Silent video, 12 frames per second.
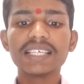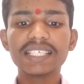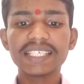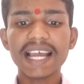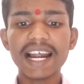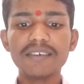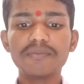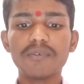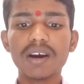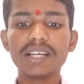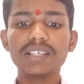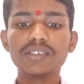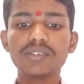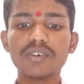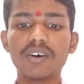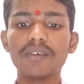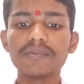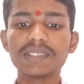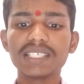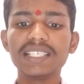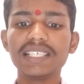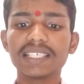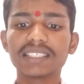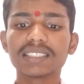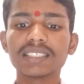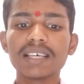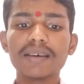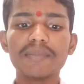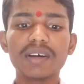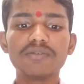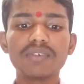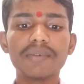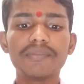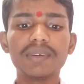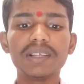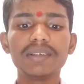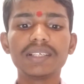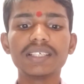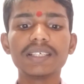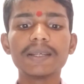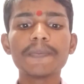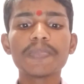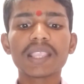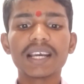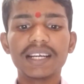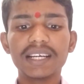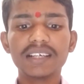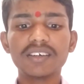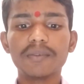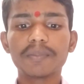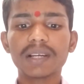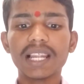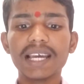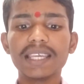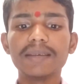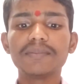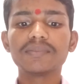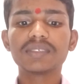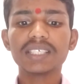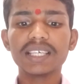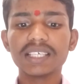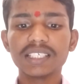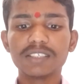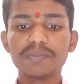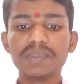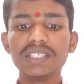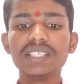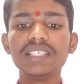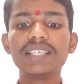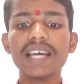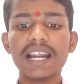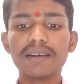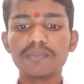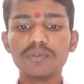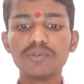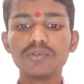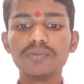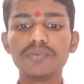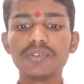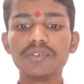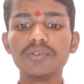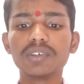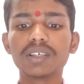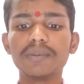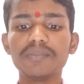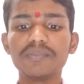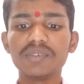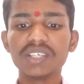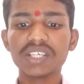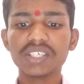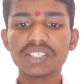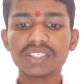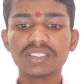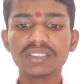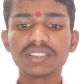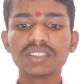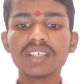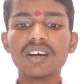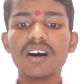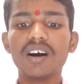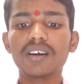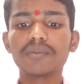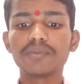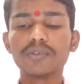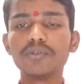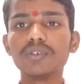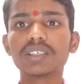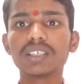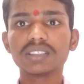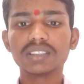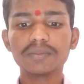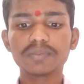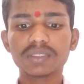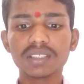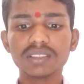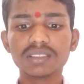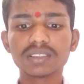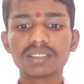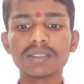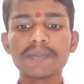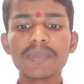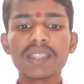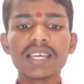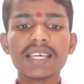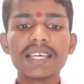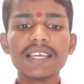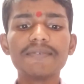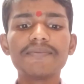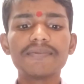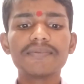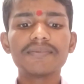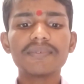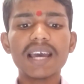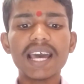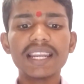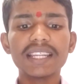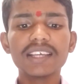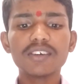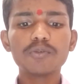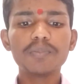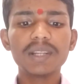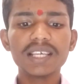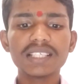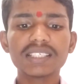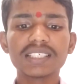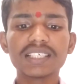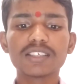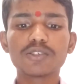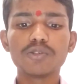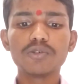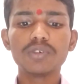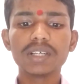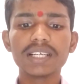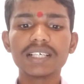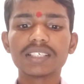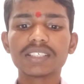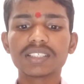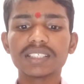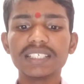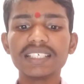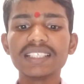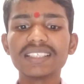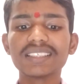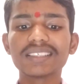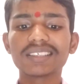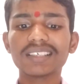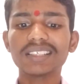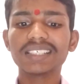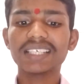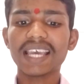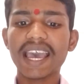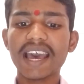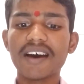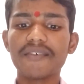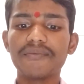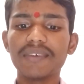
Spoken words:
standpoint of ceiling, maneuverability, rate of climb, speed, and fuel combinations or fuel consumptions. If an aeroplane is loaded in such a